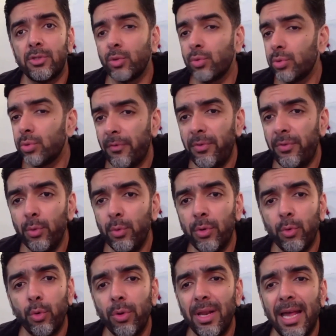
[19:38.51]
So
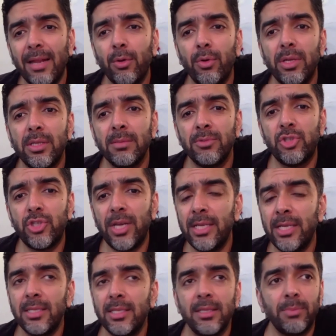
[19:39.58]
Google algorithms
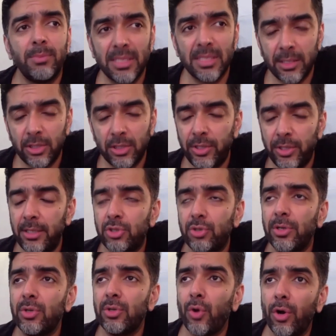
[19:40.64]
changed and the business changed.
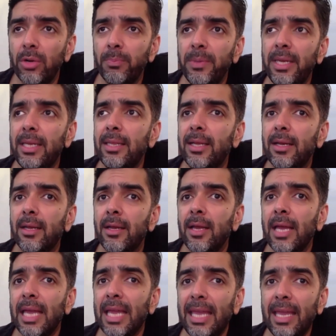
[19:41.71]
So it taught me that
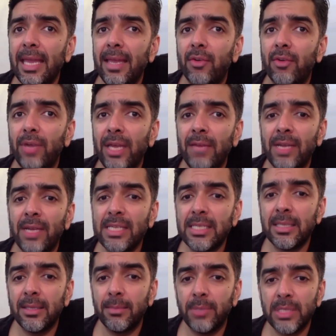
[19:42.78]

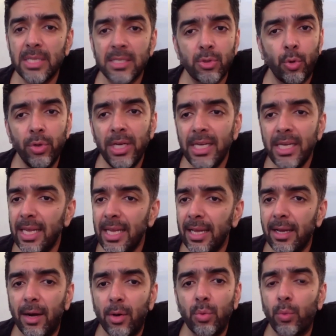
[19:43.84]
reinvest in the business. Only
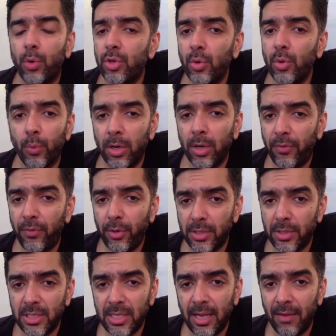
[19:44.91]
take out what you want for
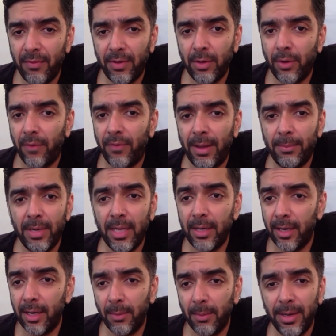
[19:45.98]
yourself and your family
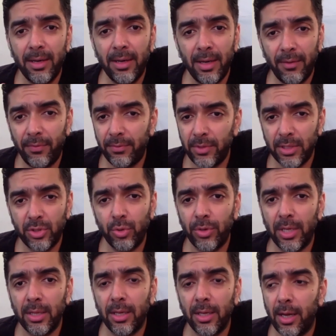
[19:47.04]
a little bit, if just
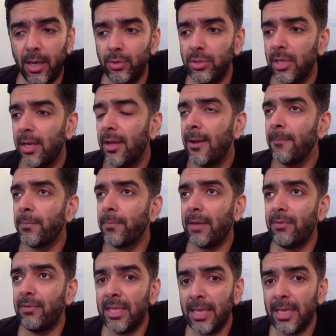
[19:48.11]
to run the house.
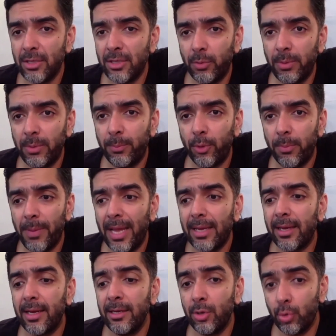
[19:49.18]
Everything else should be put
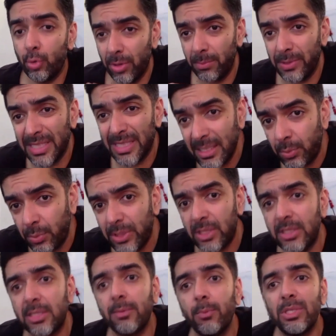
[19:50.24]
back into the business
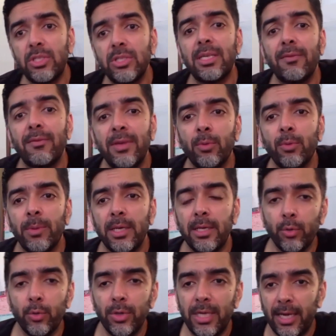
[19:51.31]
which is giving you money.
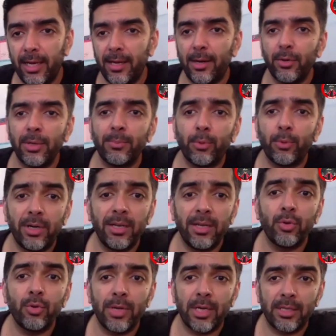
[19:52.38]
Don't take it out and put it
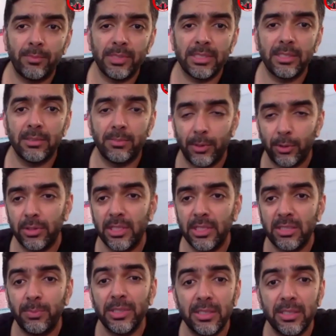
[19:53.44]
into another business, because
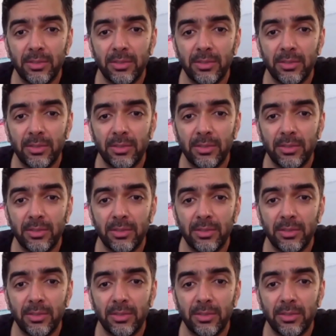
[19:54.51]
this